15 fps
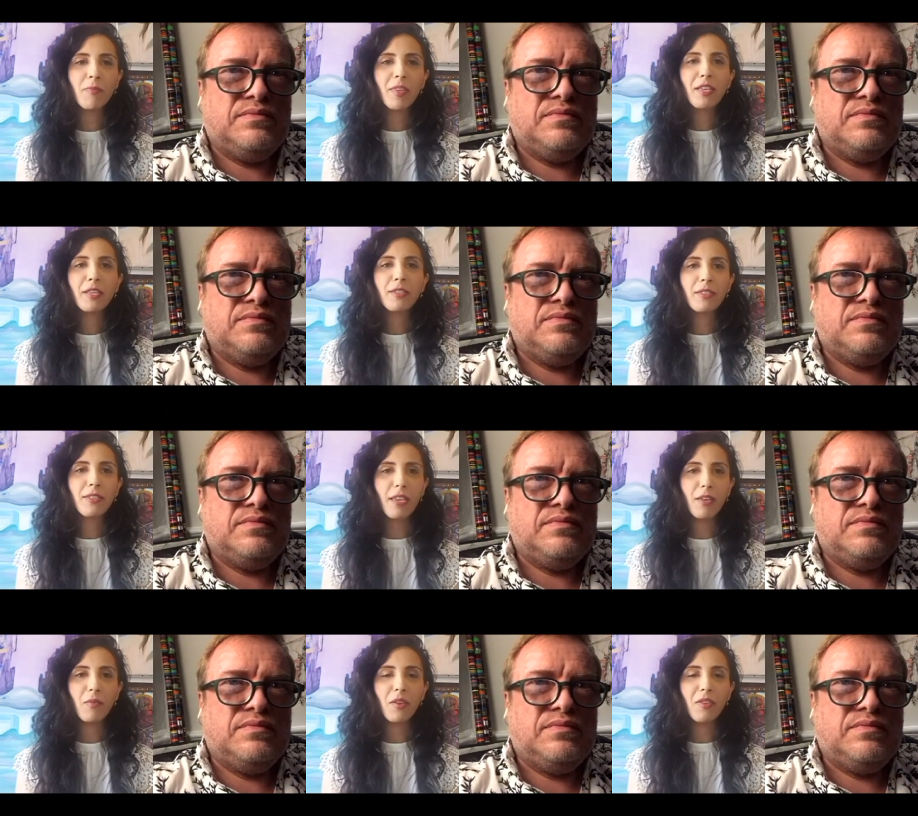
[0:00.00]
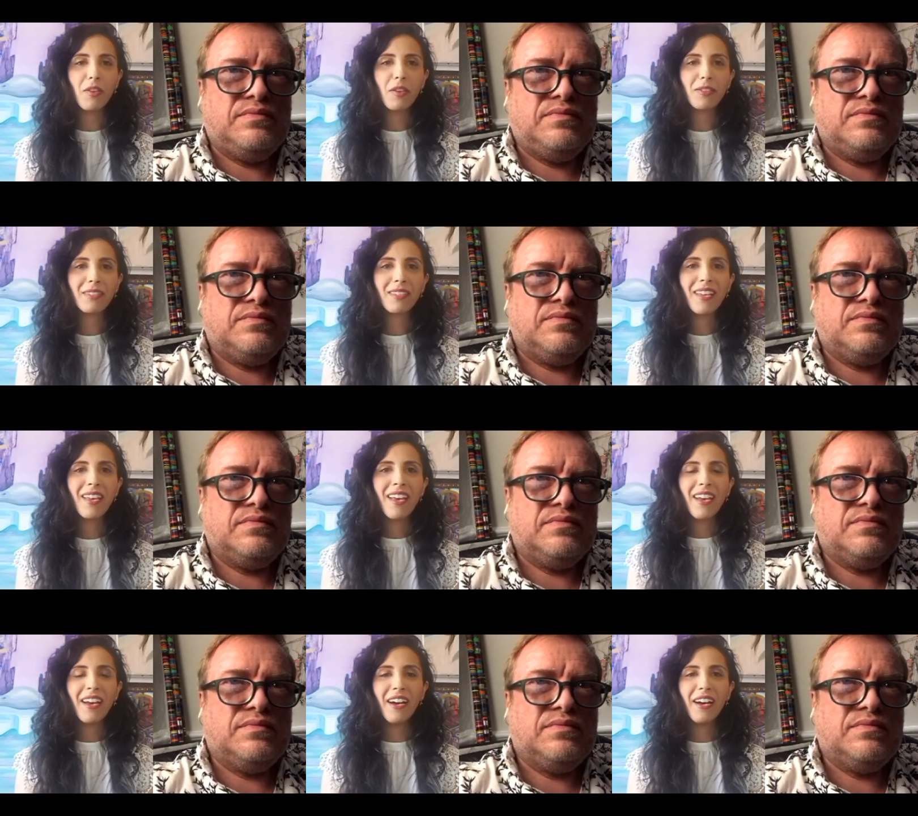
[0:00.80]
Speaker 1: stay with us.
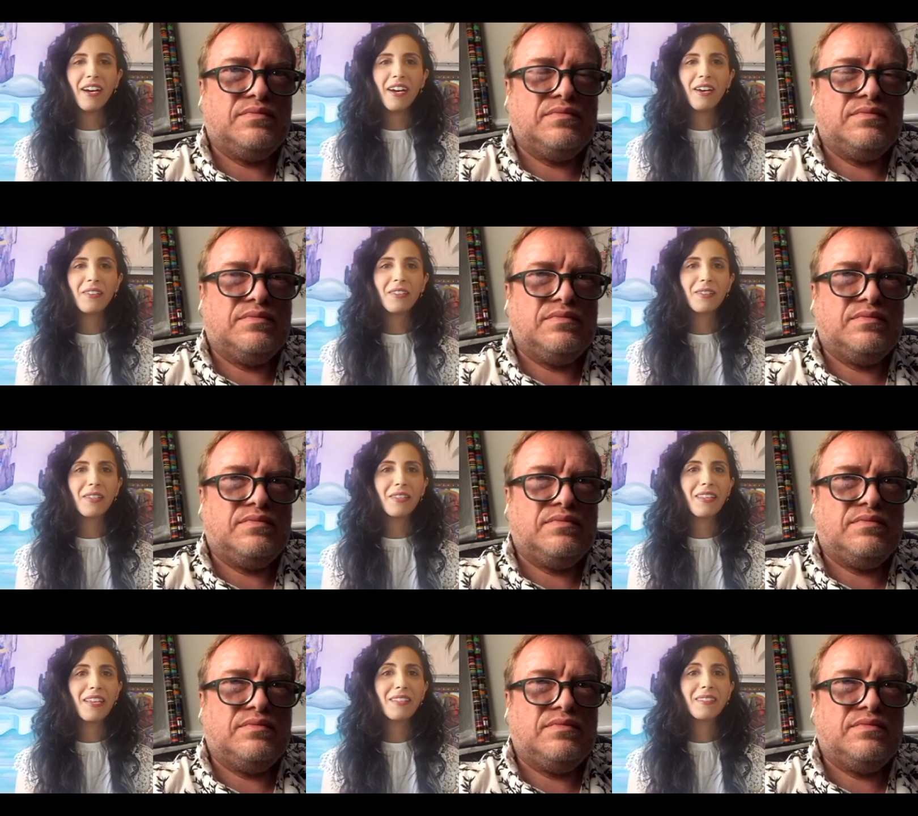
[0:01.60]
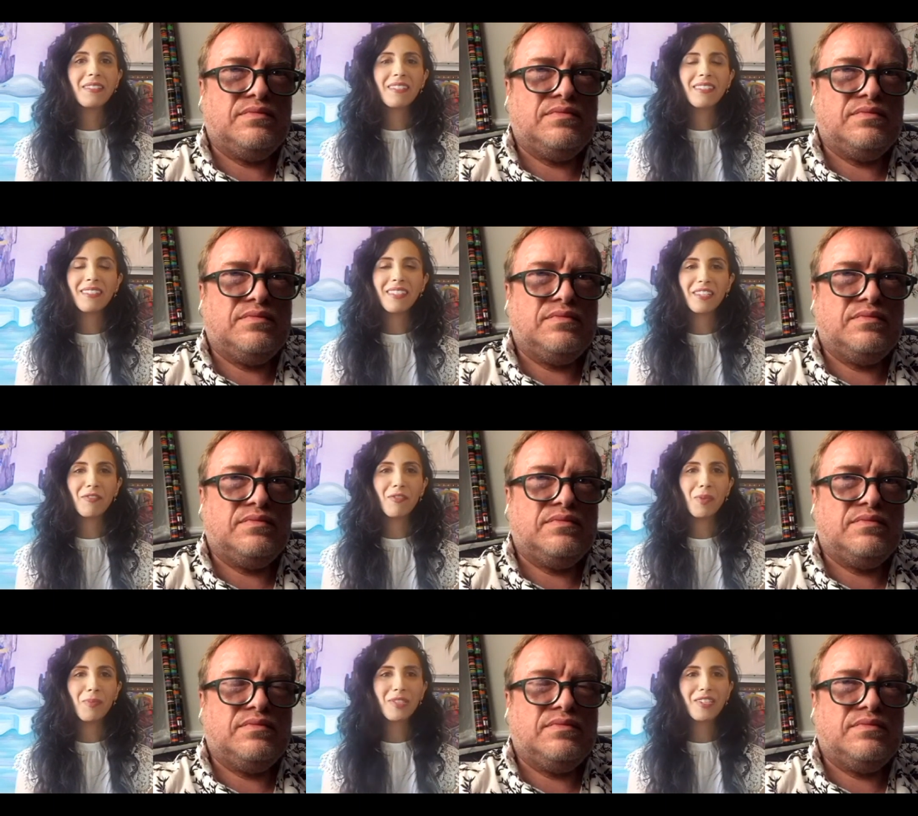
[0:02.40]
Other than that, thank you very
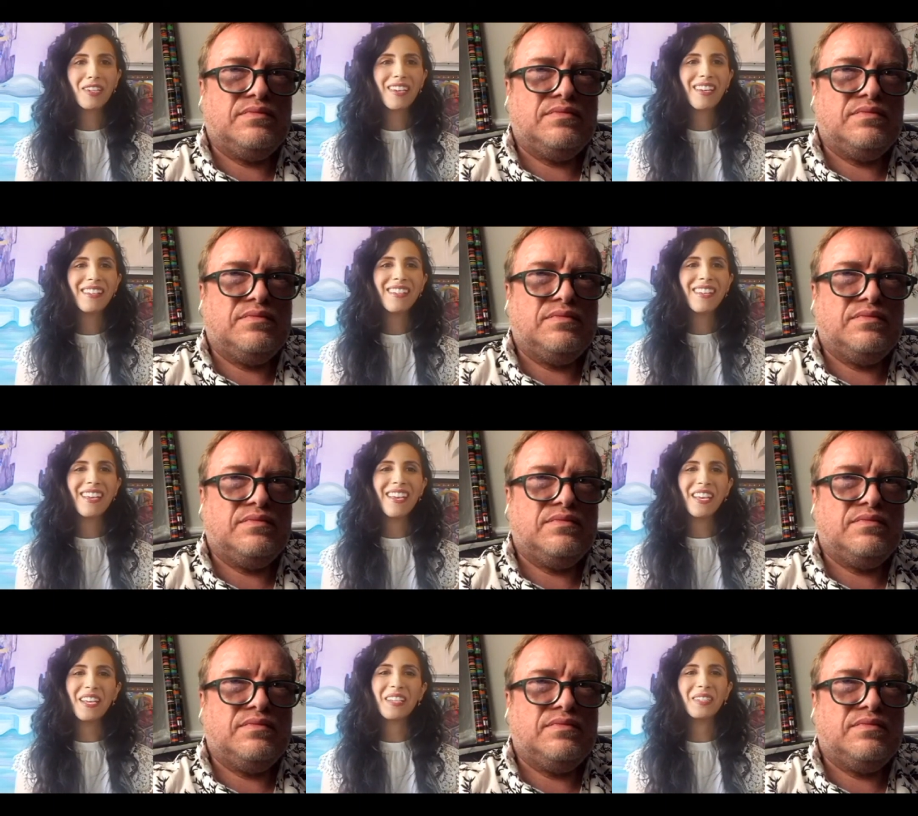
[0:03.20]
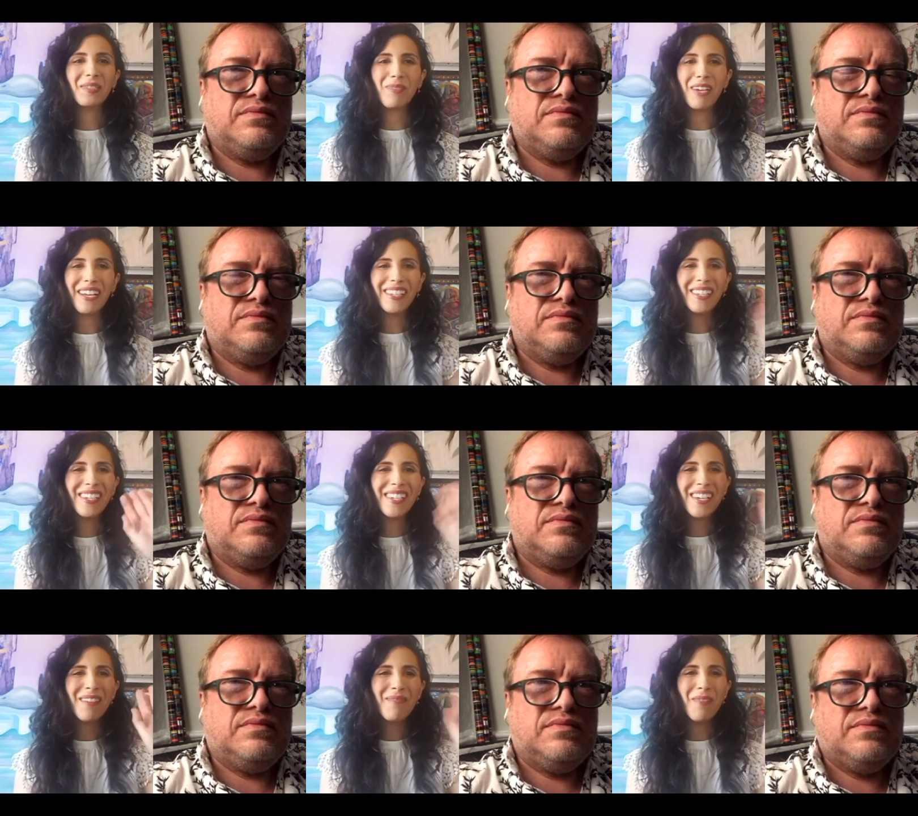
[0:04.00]
much again, and goodbye.
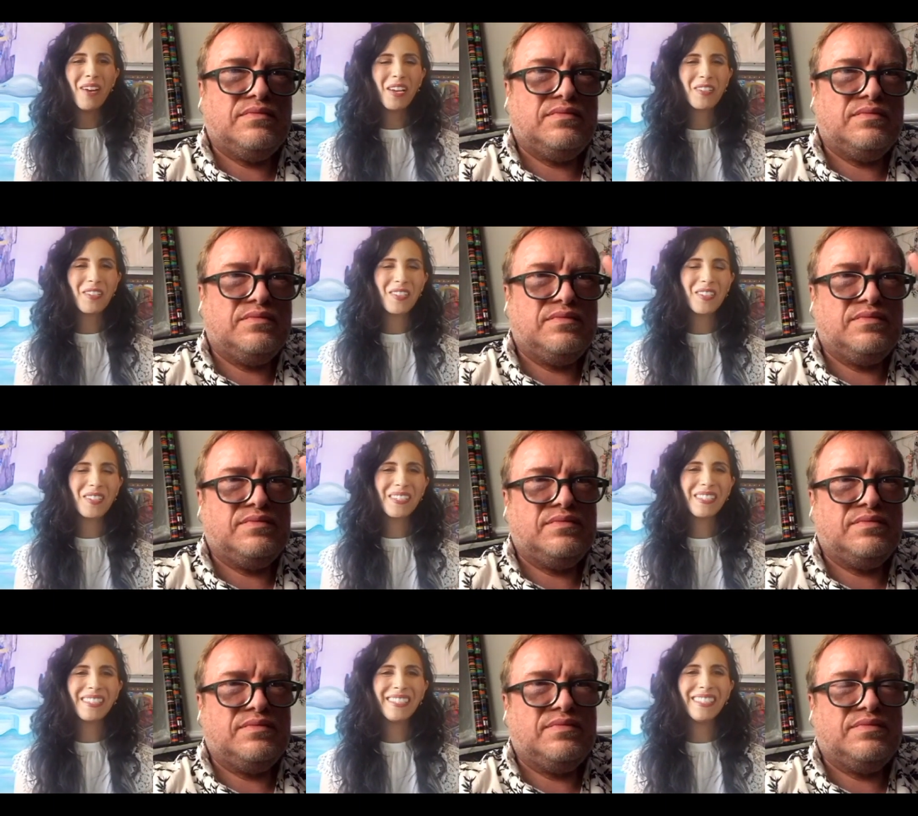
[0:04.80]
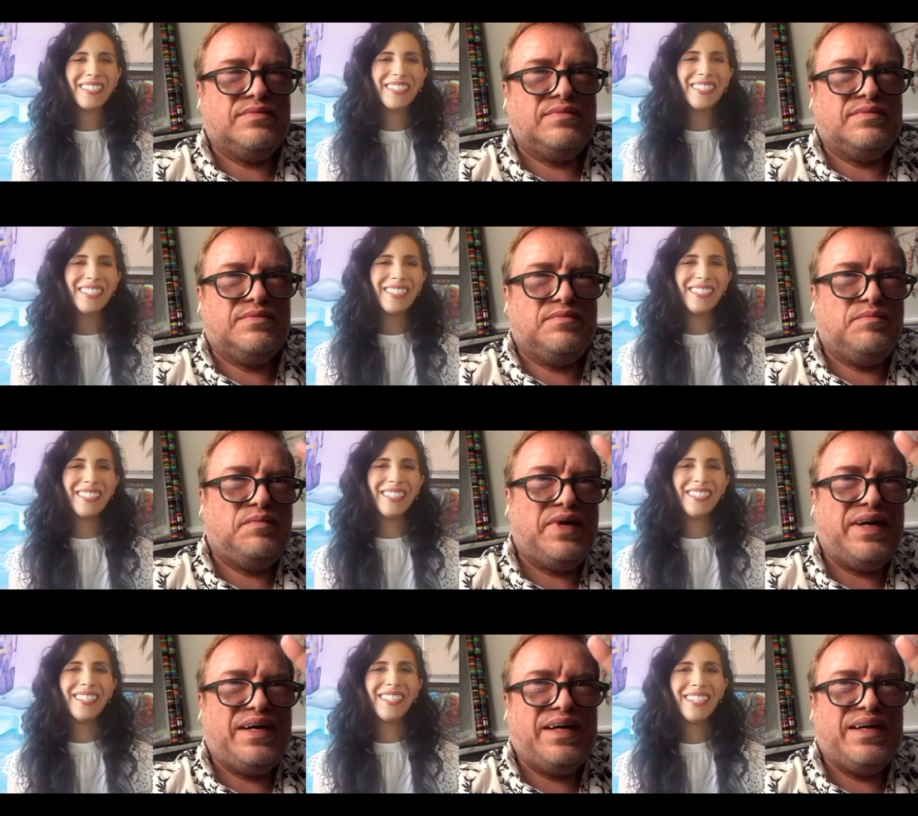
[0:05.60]
Bye, Jon.
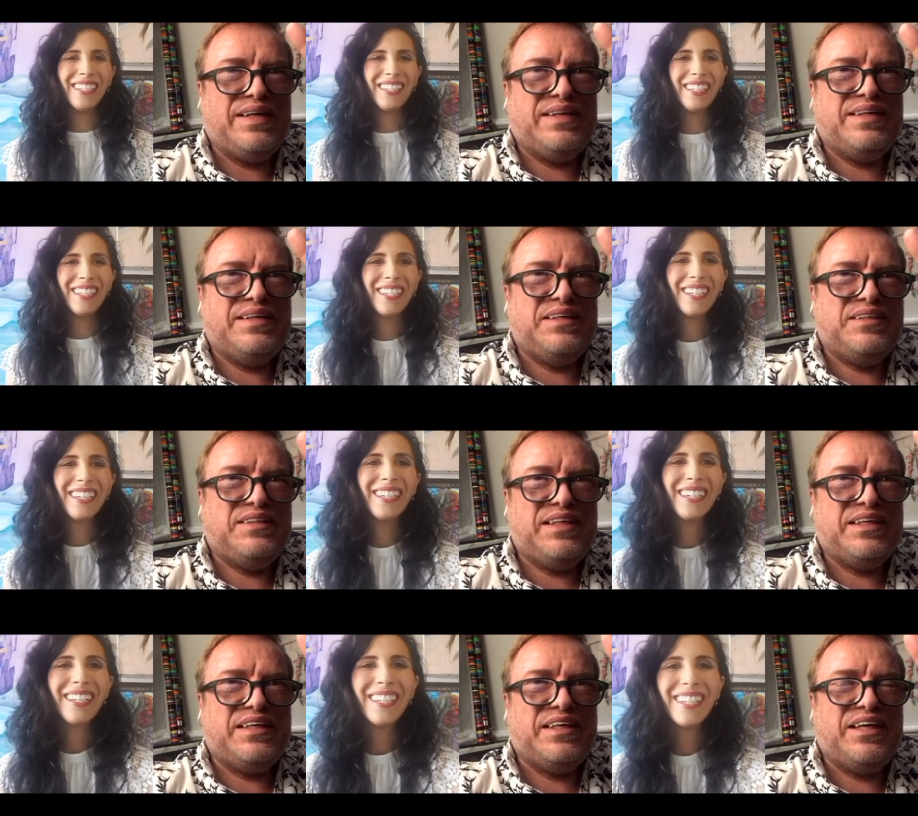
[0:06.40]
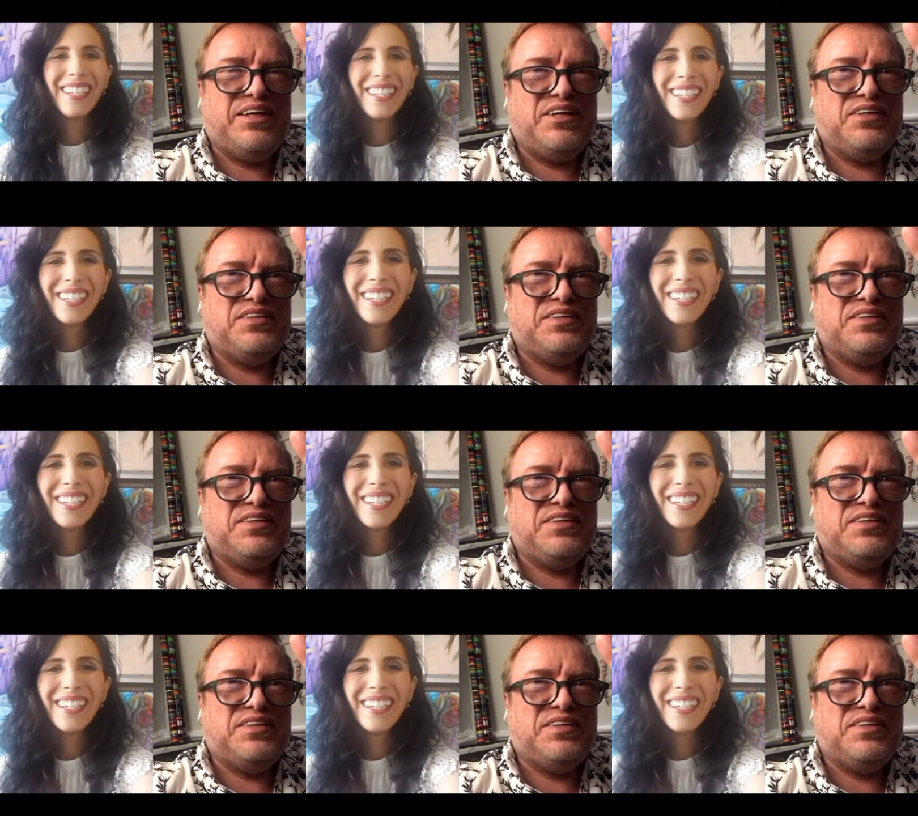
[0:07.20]
Speaker 2: Bye. Take care.